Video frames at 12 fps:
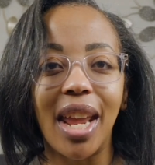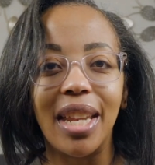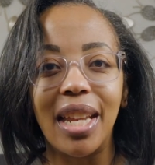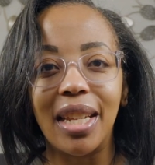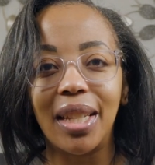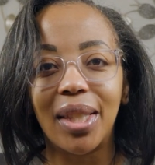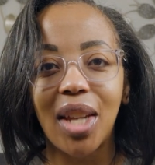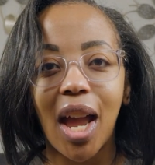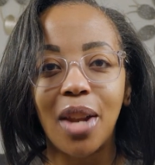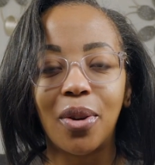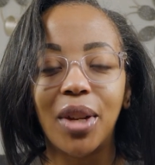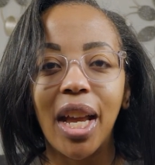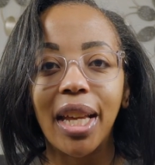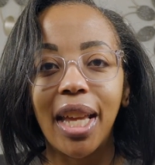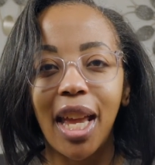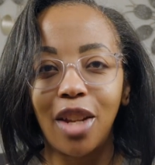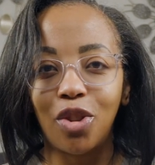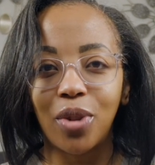and it is titled
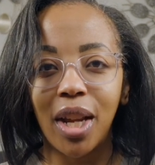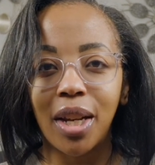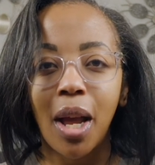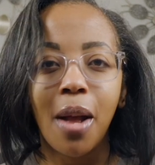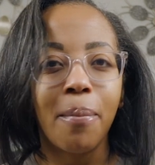Kindred